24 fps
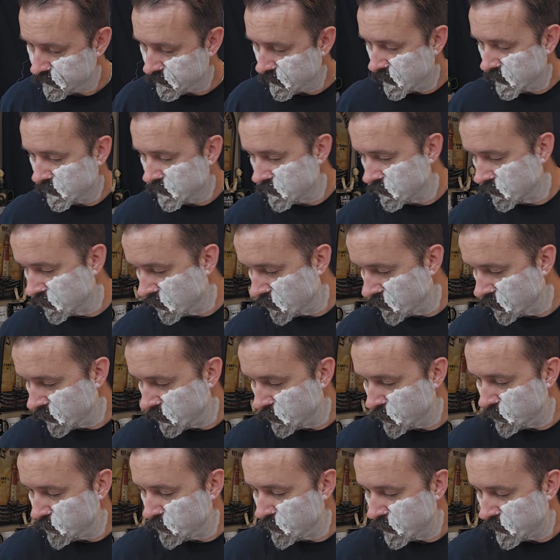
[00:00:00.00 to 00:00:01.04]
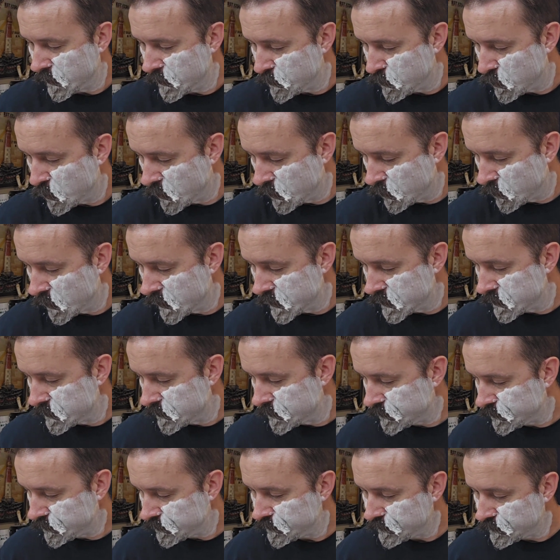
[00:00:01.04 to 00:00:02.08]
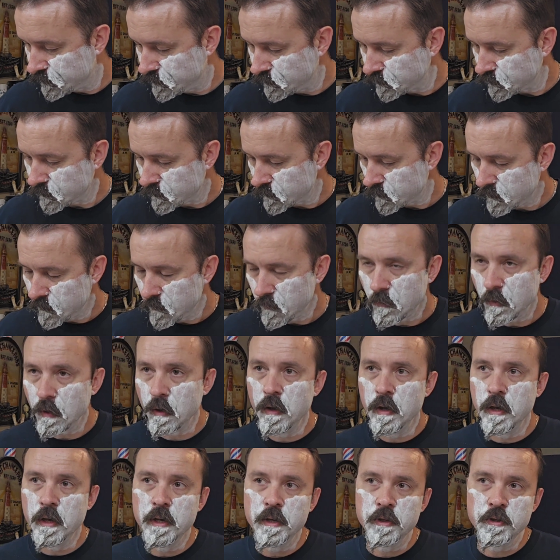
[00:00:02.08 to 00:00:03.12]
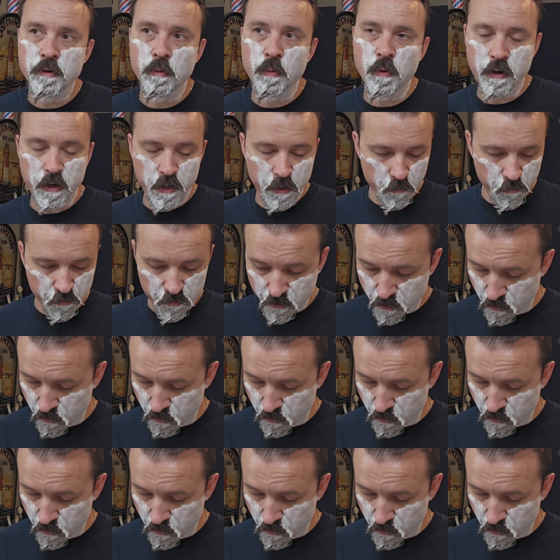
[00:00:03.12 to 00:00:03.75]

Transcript: That's literally what the point was. So what he would